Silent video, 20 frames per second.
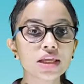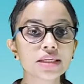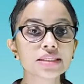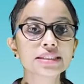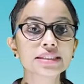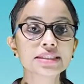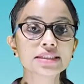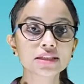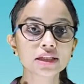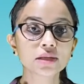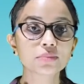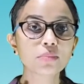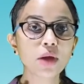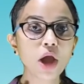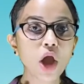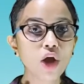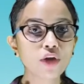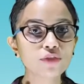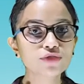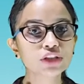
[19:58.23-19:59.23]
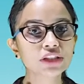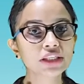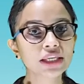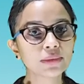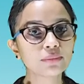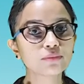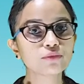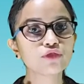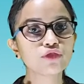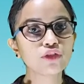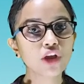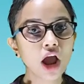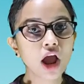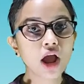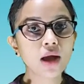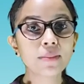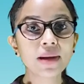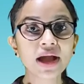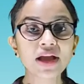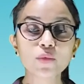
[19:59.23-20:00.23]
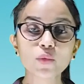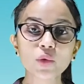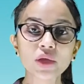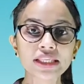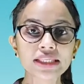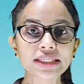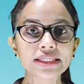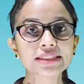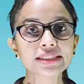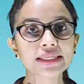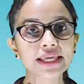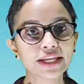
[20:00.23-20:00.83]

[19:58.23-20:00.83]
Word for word: stigma of same flower by various